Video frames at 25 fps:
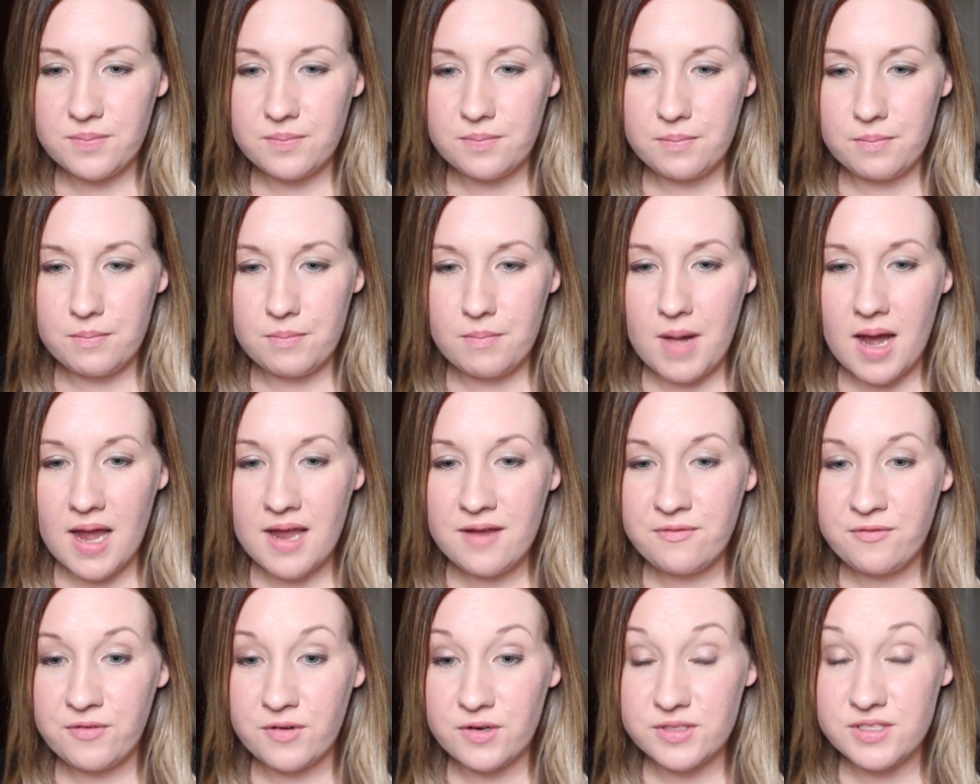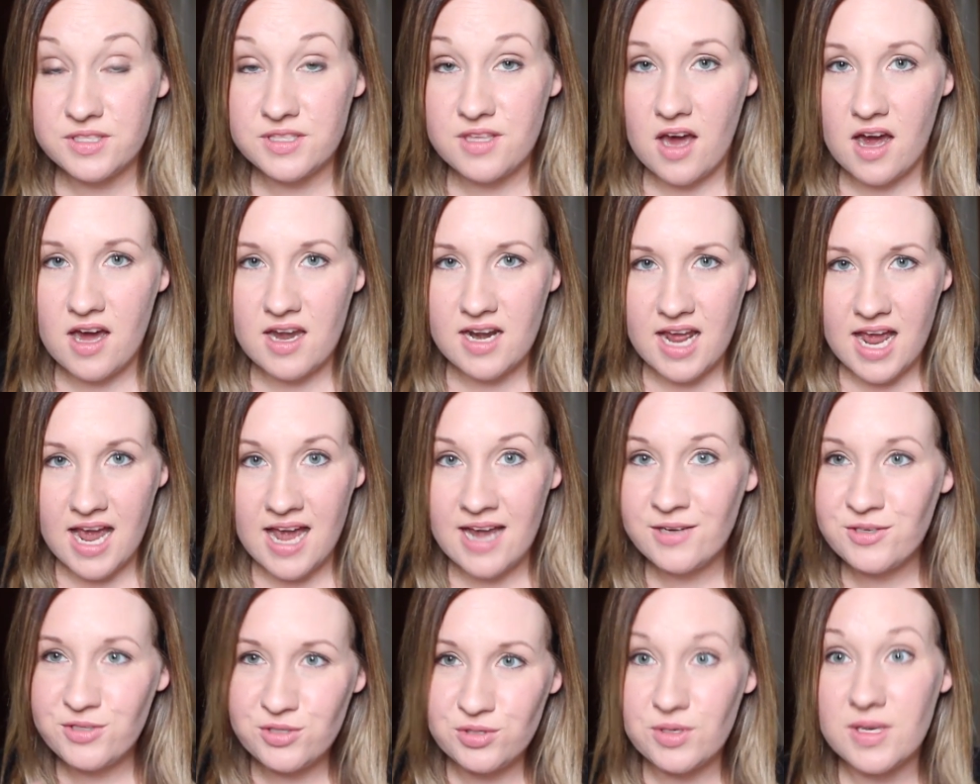My first thought,
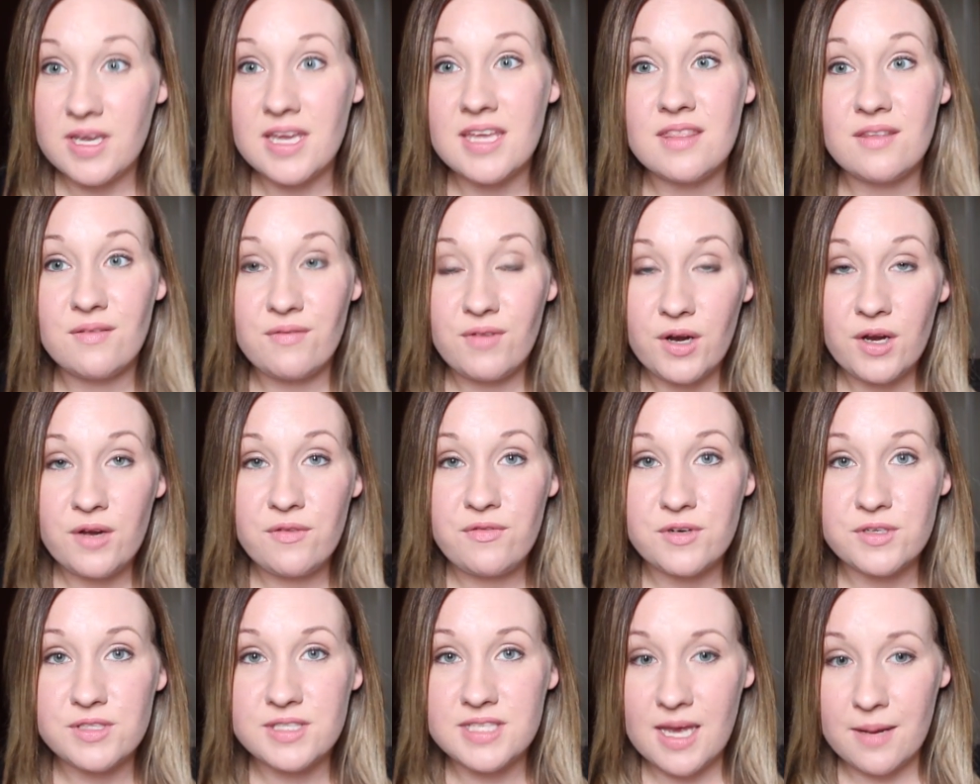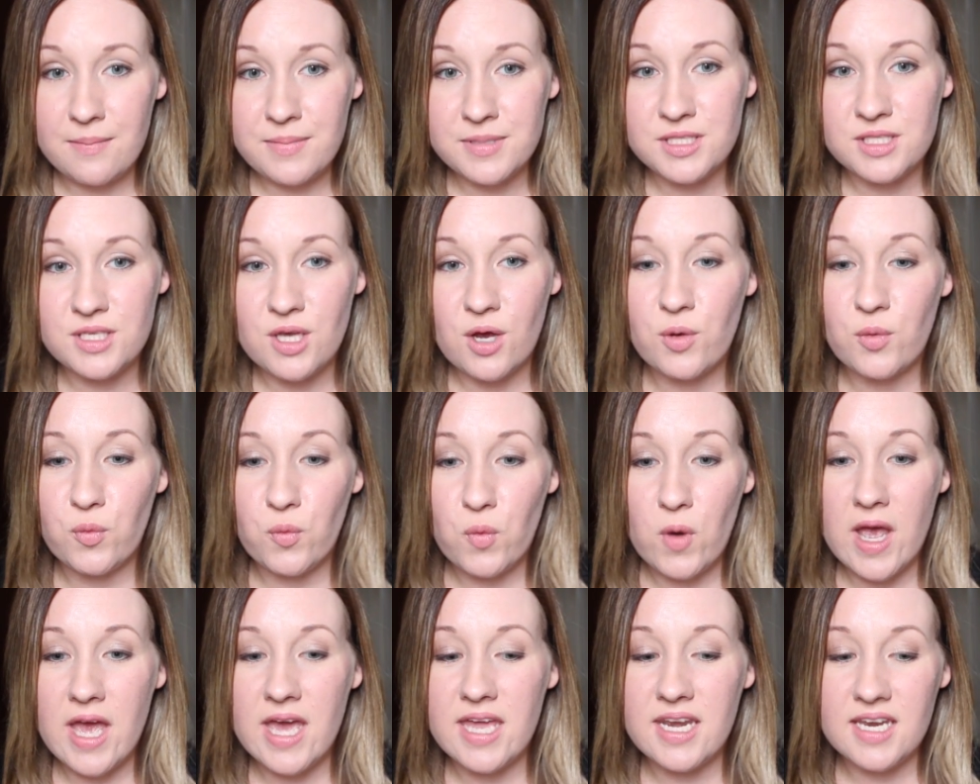actually, in the very first episode
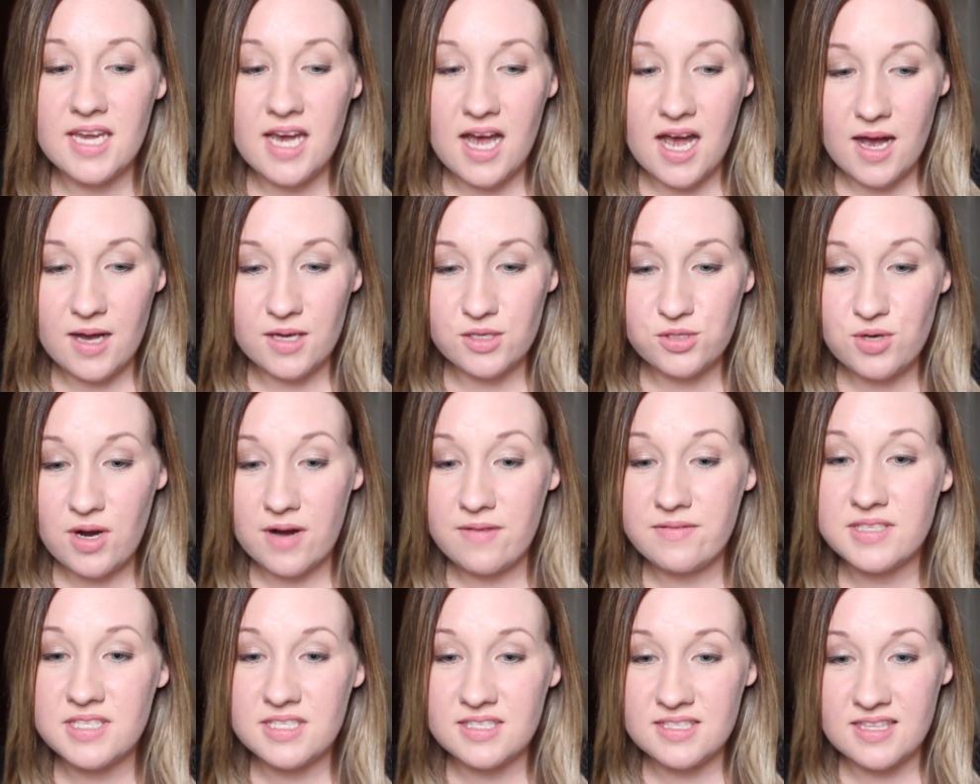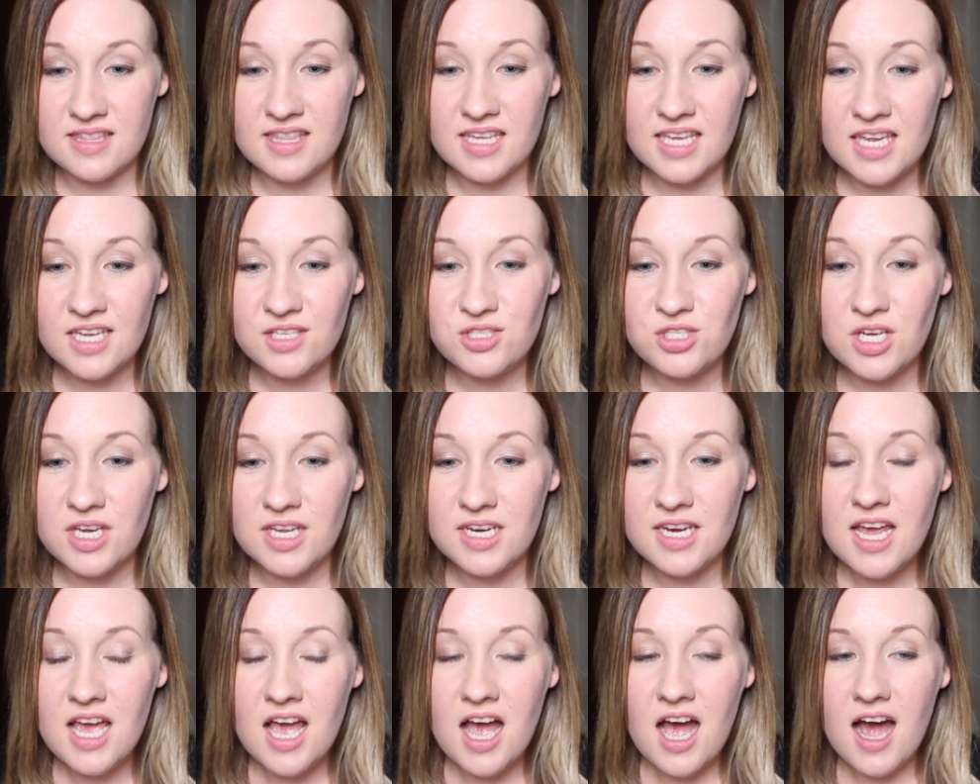when Travis is in the
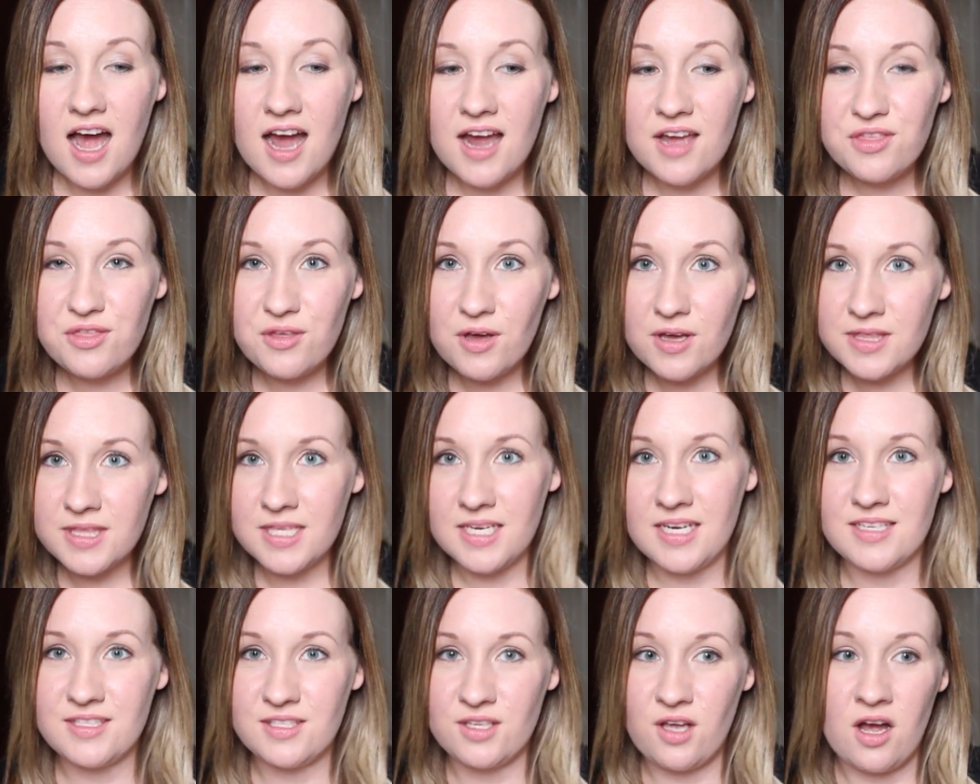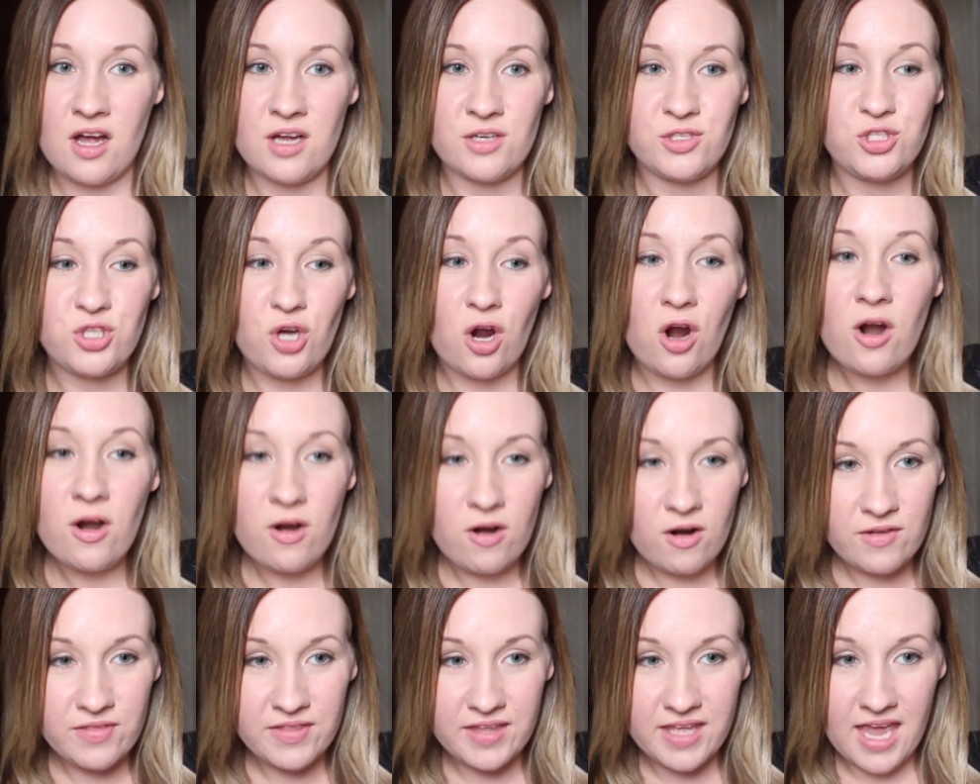kitchen, I thought that I saw a
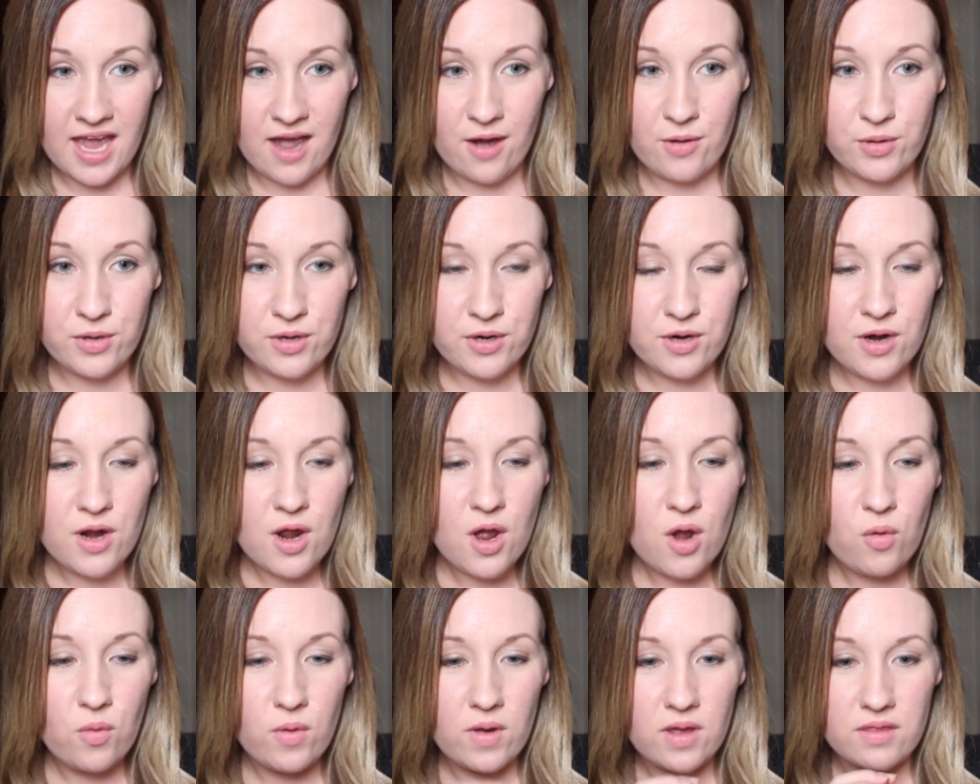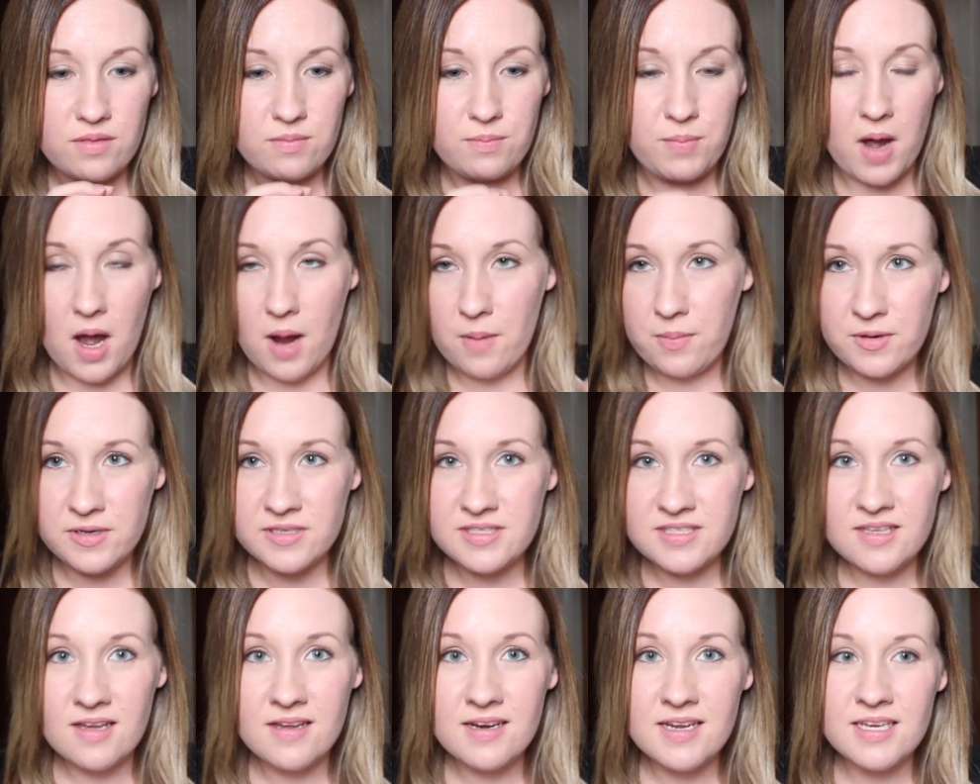jar on the counter with paw
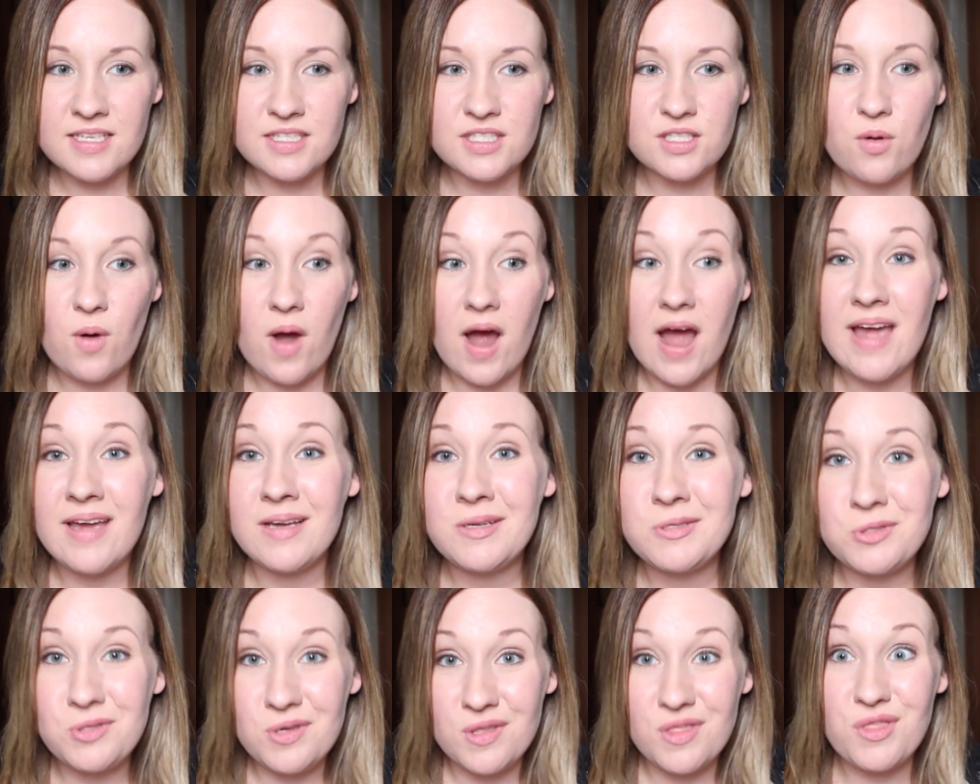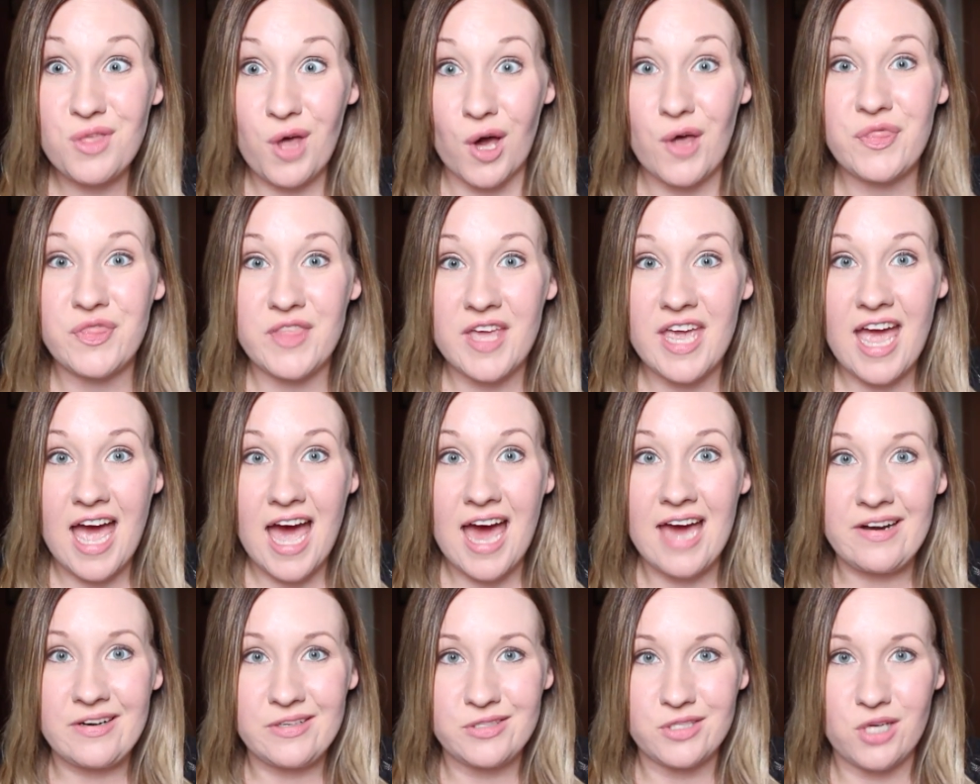prints on it, so I actually thought they
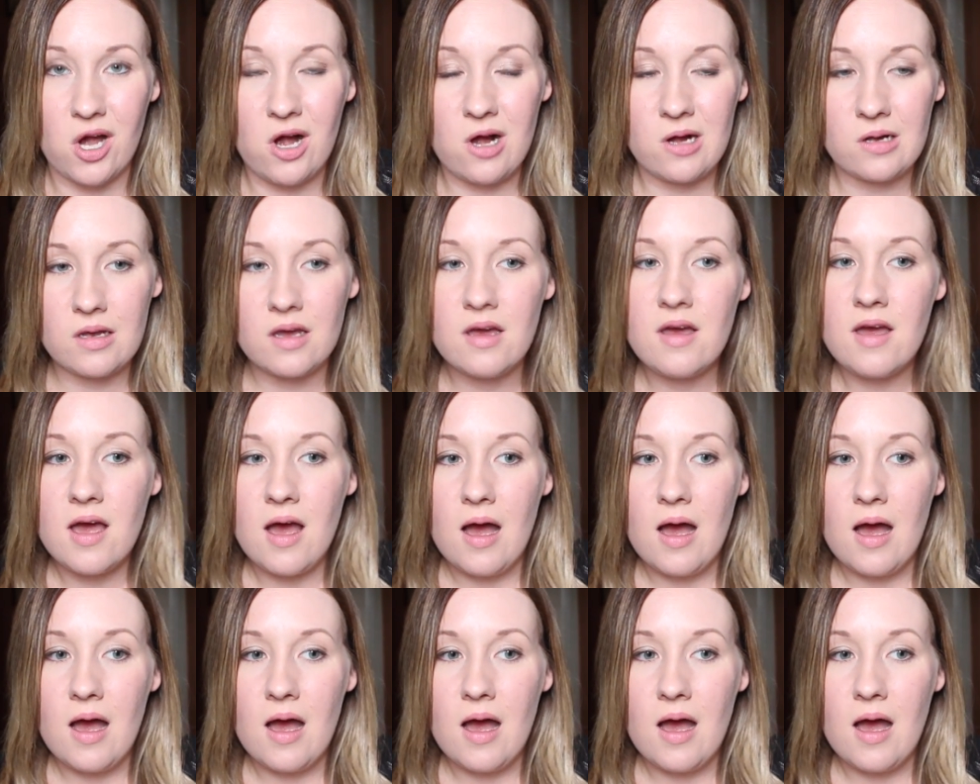had a dog.